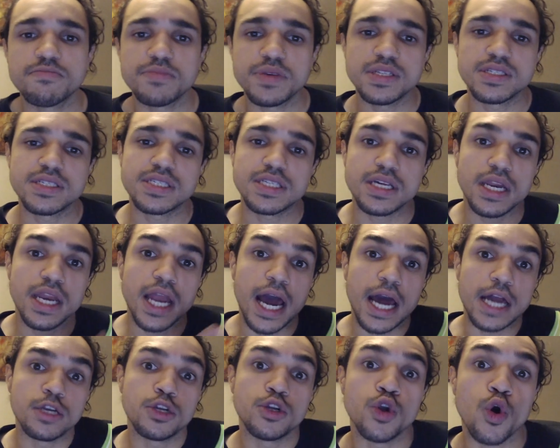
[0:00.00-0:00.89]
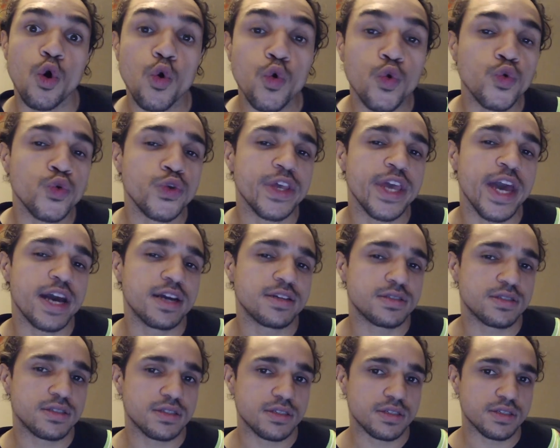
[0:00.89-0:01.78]
means to not know
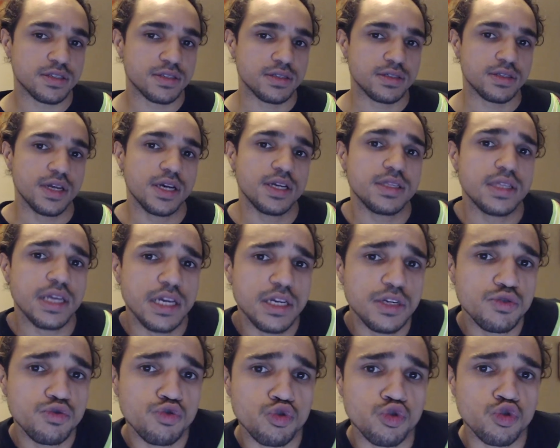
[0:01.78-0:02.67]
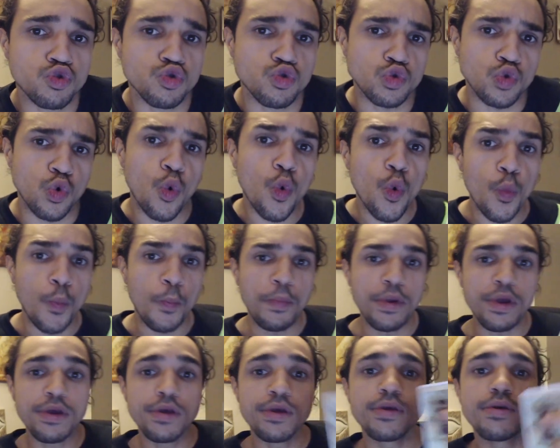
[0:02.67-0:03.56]
yet. Not that you
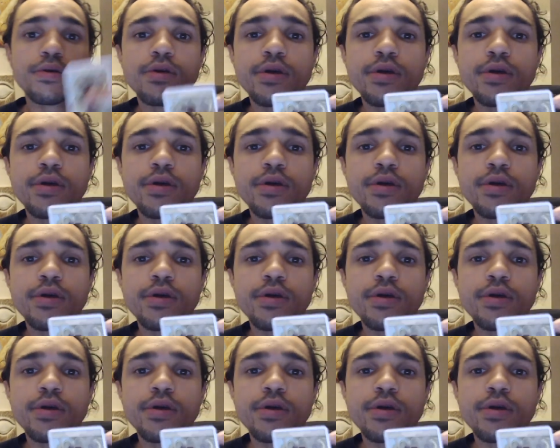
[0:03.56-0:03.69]
stupid.